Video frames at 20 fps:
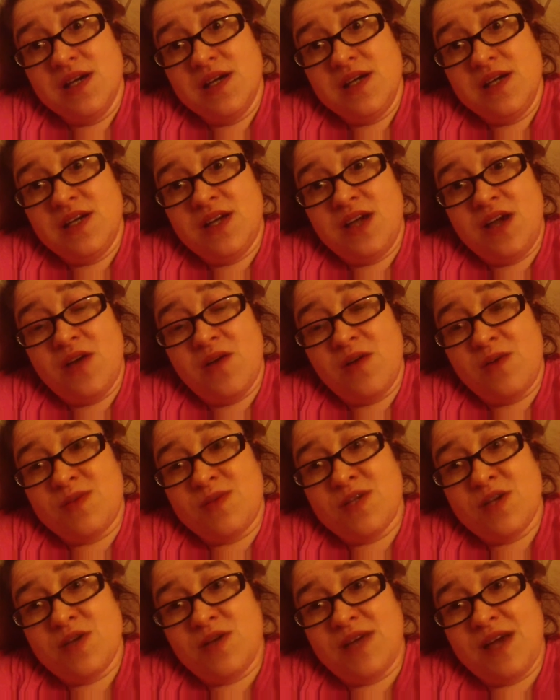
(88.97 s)
I'm
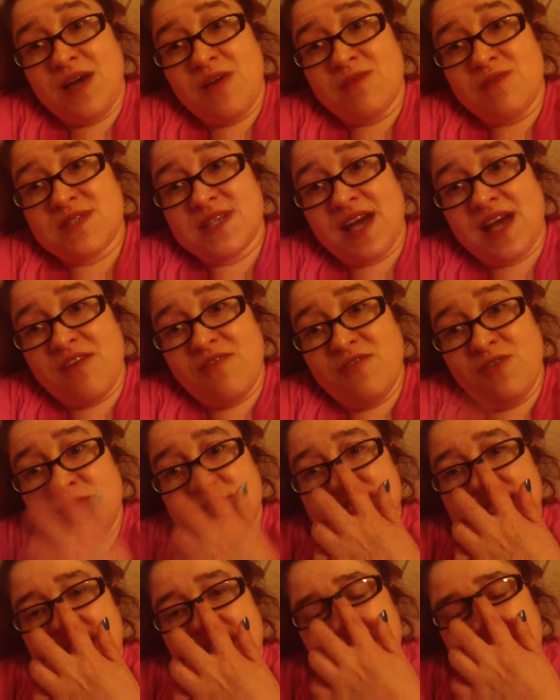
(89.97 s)
totally out of that
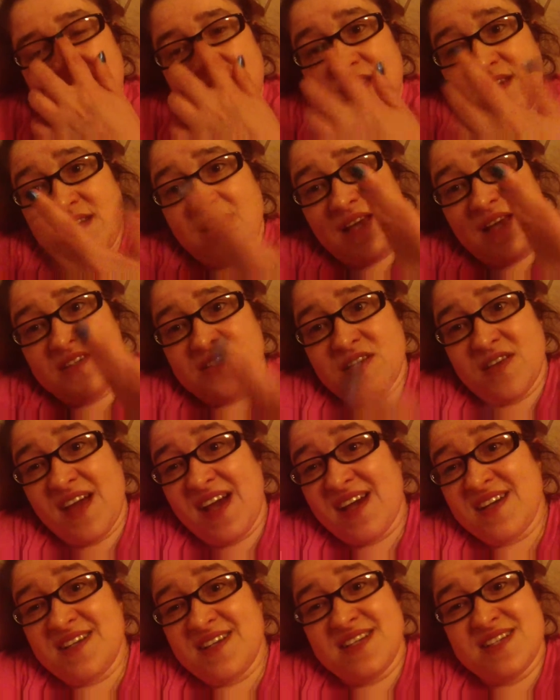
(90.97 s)
routine, so
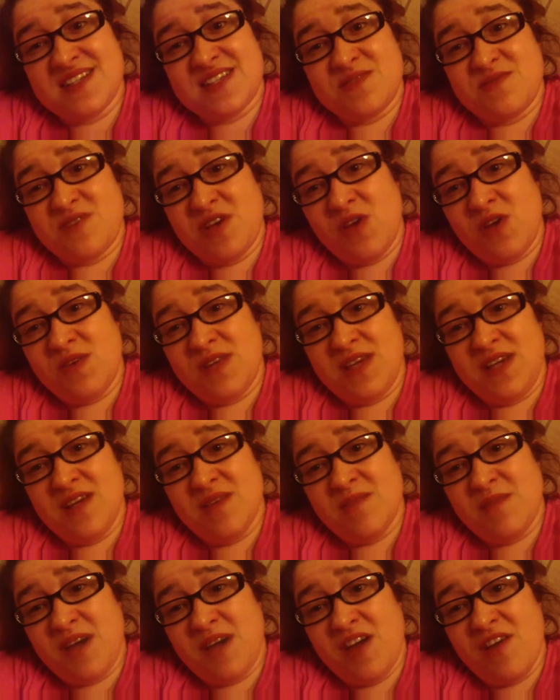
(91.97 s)
that it is
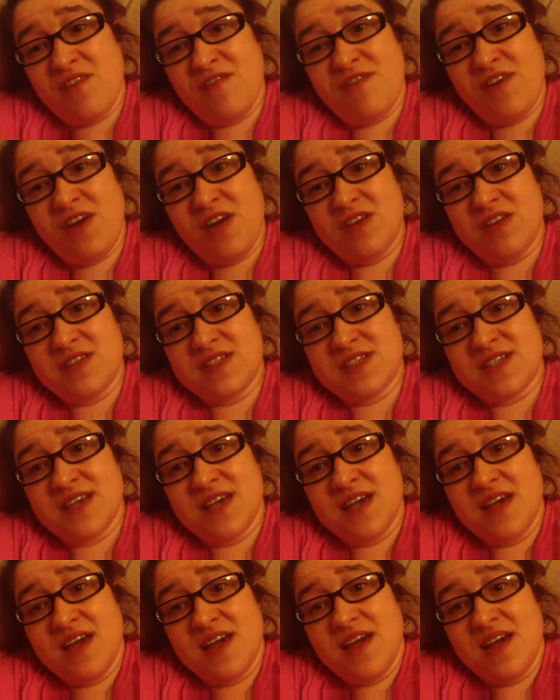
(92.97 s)
totally my own fault.